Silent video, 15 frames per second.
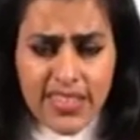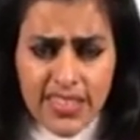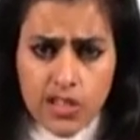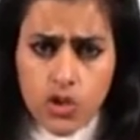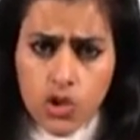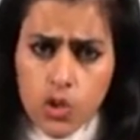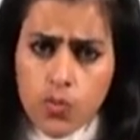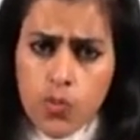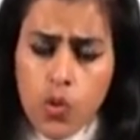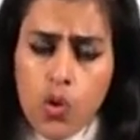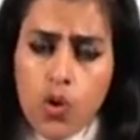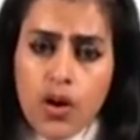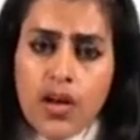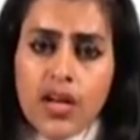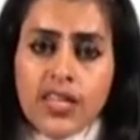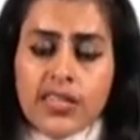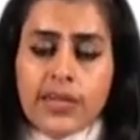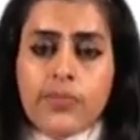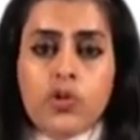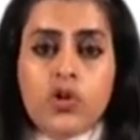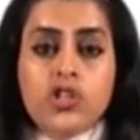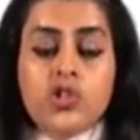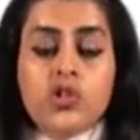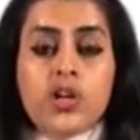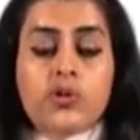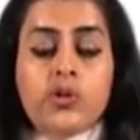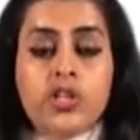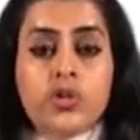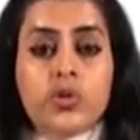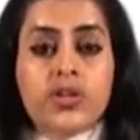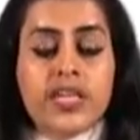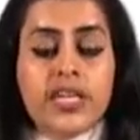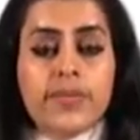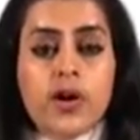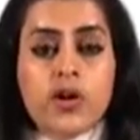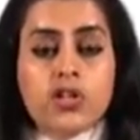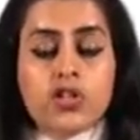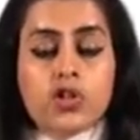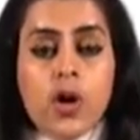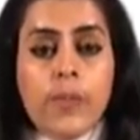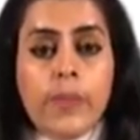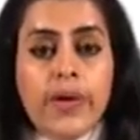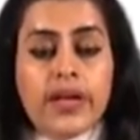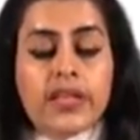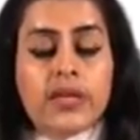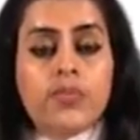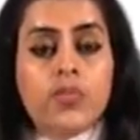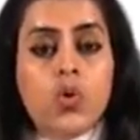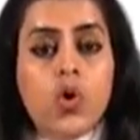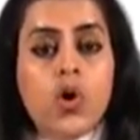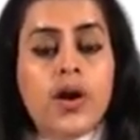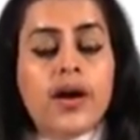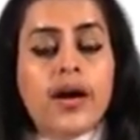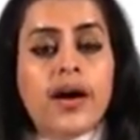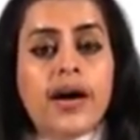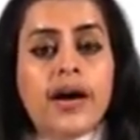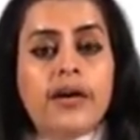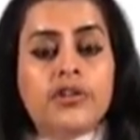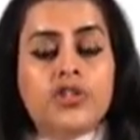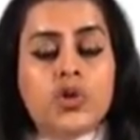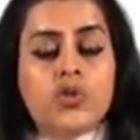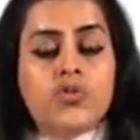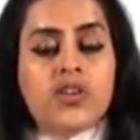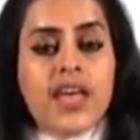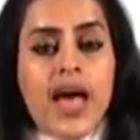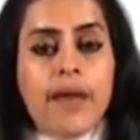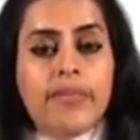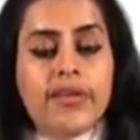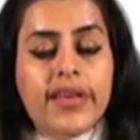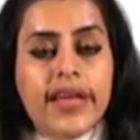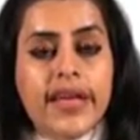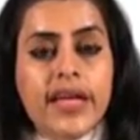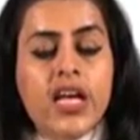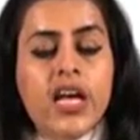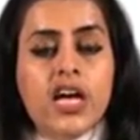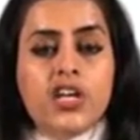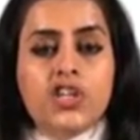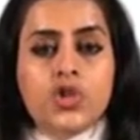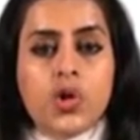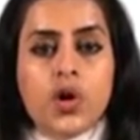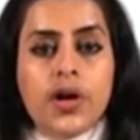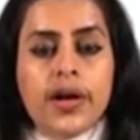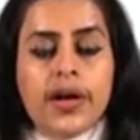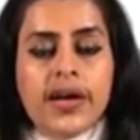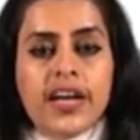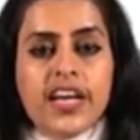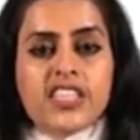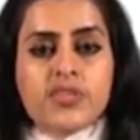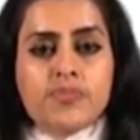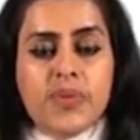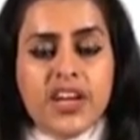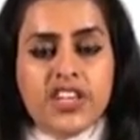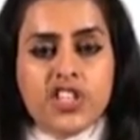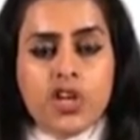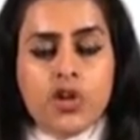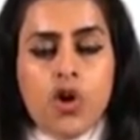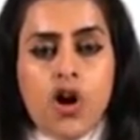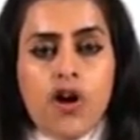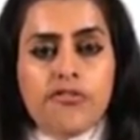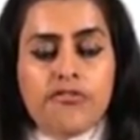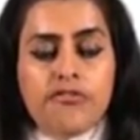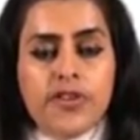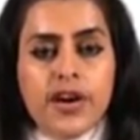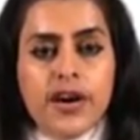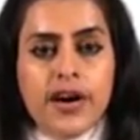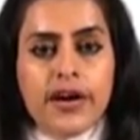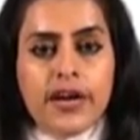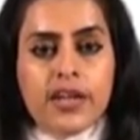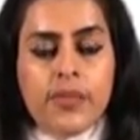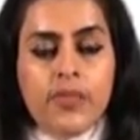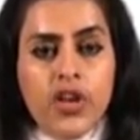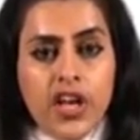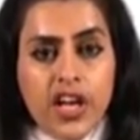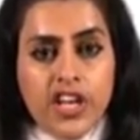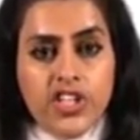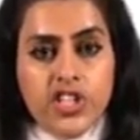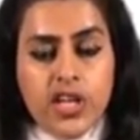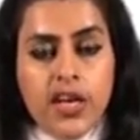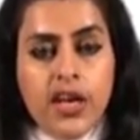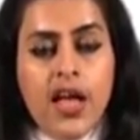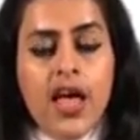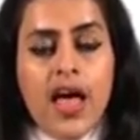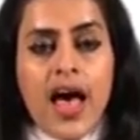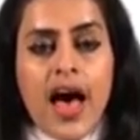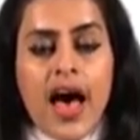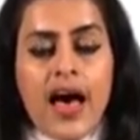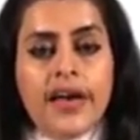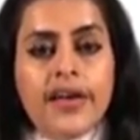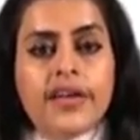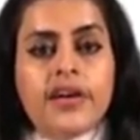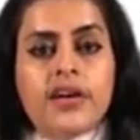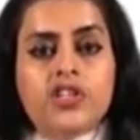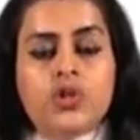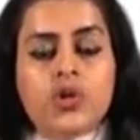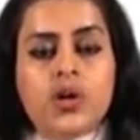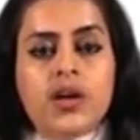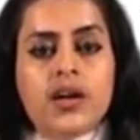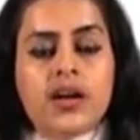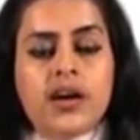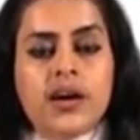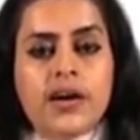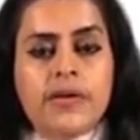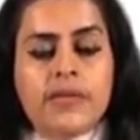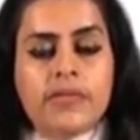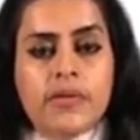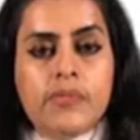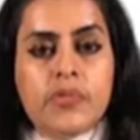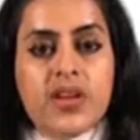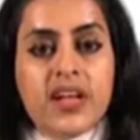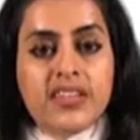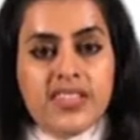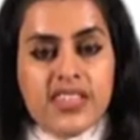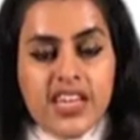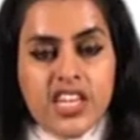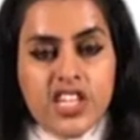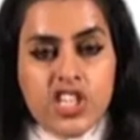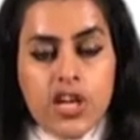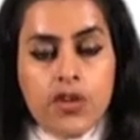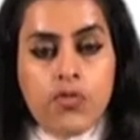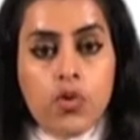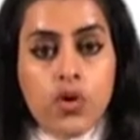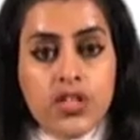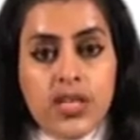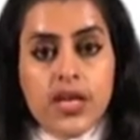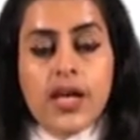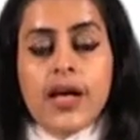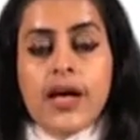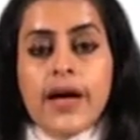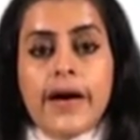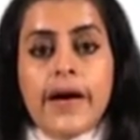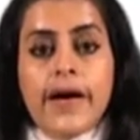listen to you more. The more you are going to read about the topic, the more your vocabulary, your expression of communication, and your pronunciation would